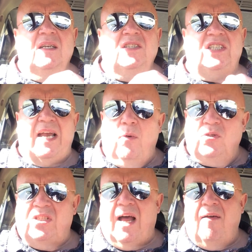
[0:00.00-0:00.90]

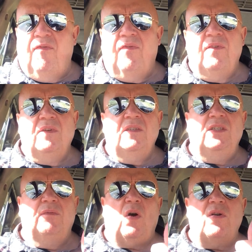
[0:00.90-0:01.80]
sell stuff,
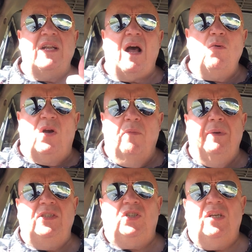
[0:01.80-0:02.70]
you've got no
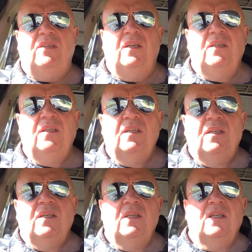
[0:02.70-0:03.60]
commission,
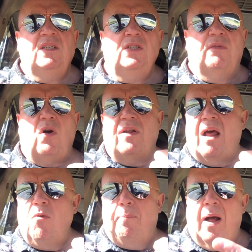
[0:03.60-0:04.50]
you've got
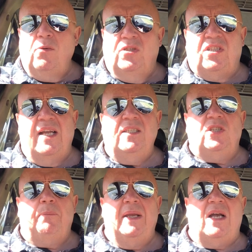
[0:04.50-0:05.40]
no
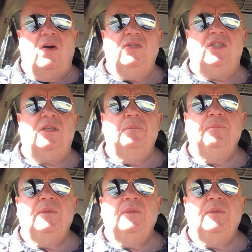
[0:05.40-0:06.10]
postage, because